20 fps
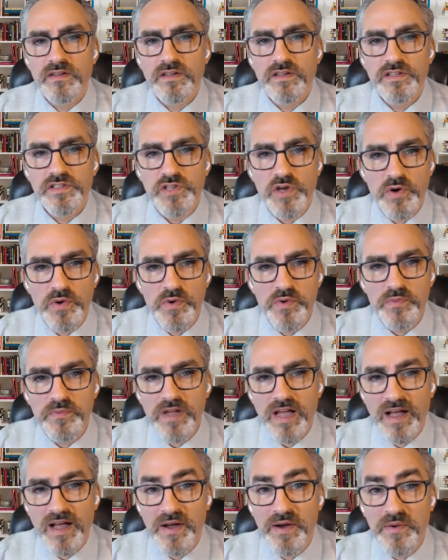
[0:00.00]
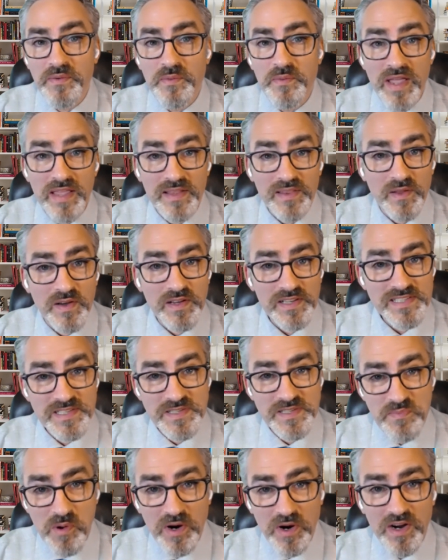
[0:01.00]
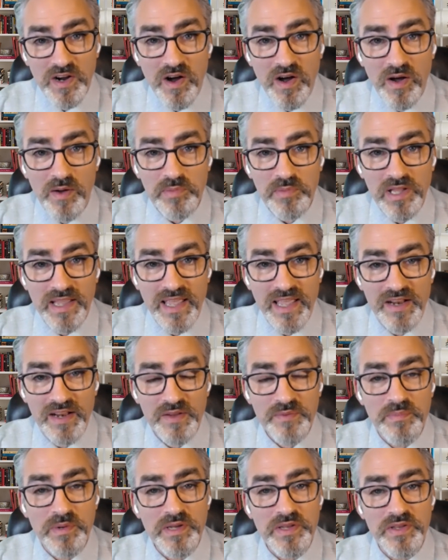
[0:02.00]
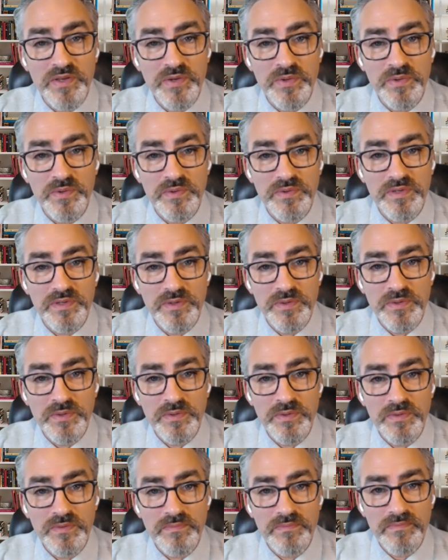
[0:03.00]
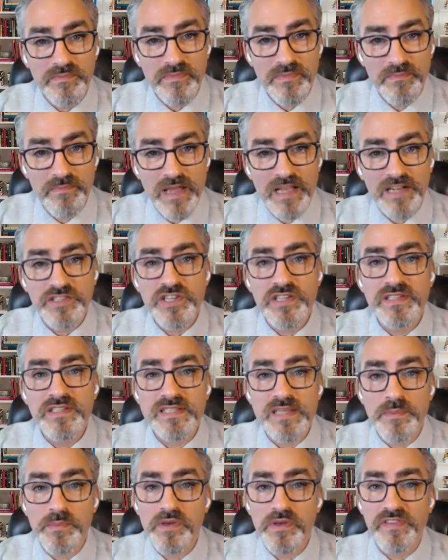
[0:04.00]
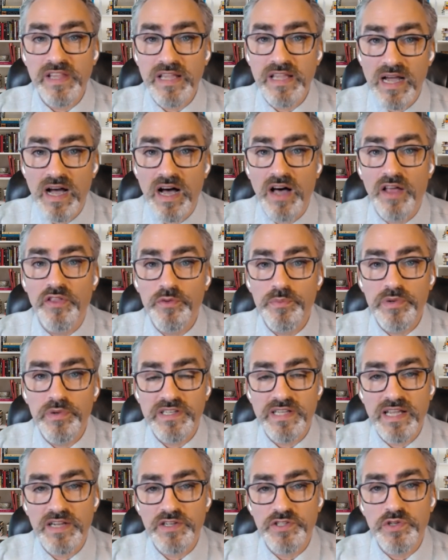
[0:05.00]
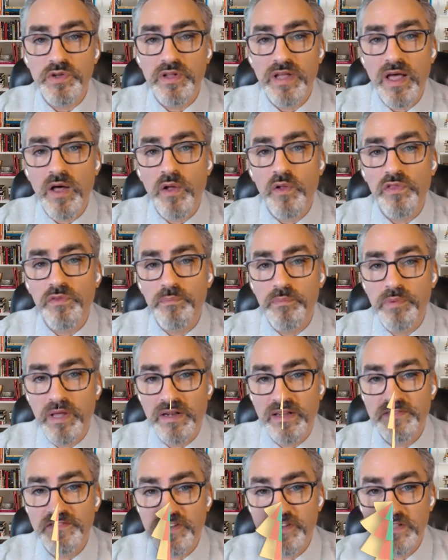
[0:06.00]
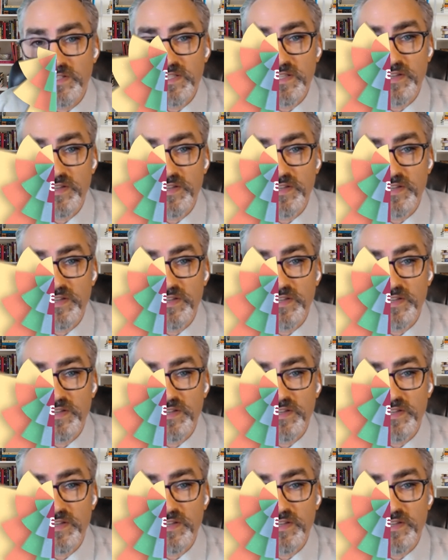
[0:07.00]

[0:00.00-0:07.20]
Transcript: So uh, weight loss is more complicated, but you you mentioned some of the other potential health benefits